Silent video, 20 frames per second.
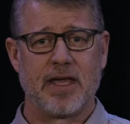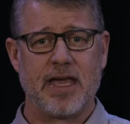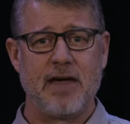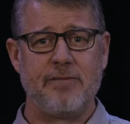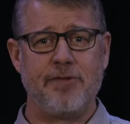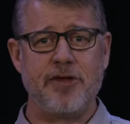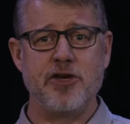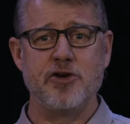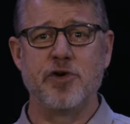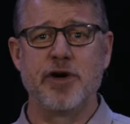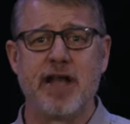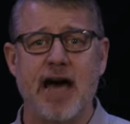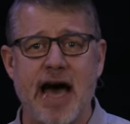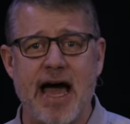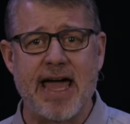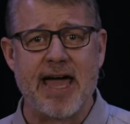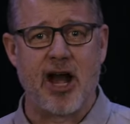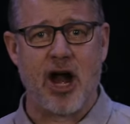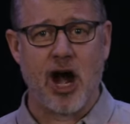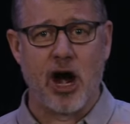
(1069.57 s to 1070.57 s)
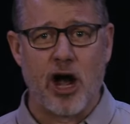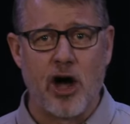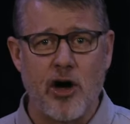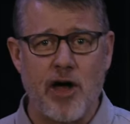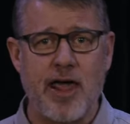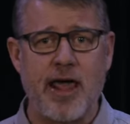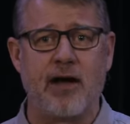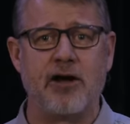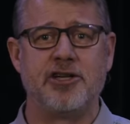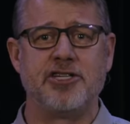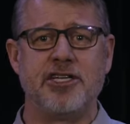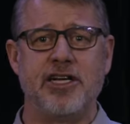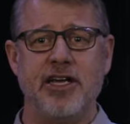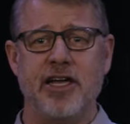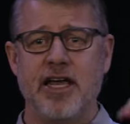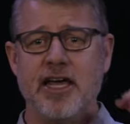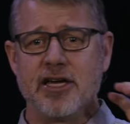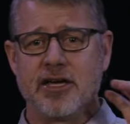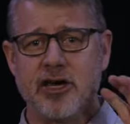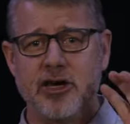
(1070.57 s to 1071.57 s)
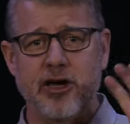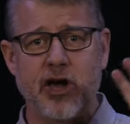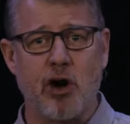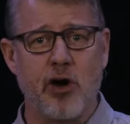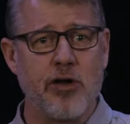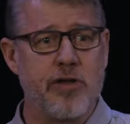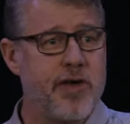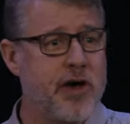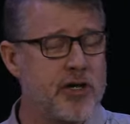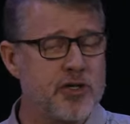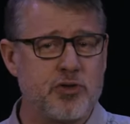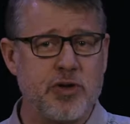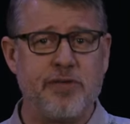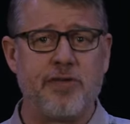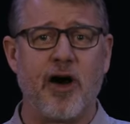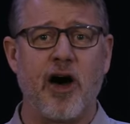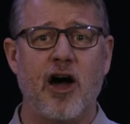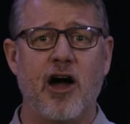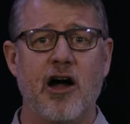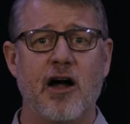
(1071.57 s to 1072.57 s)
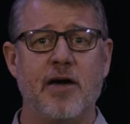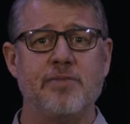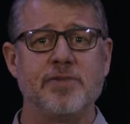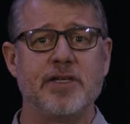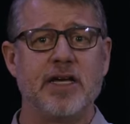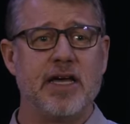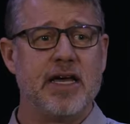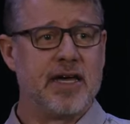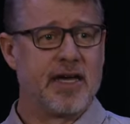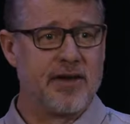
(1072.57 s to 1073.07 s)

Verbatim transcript: If you and I, in our own energy, could go to those we've harmed,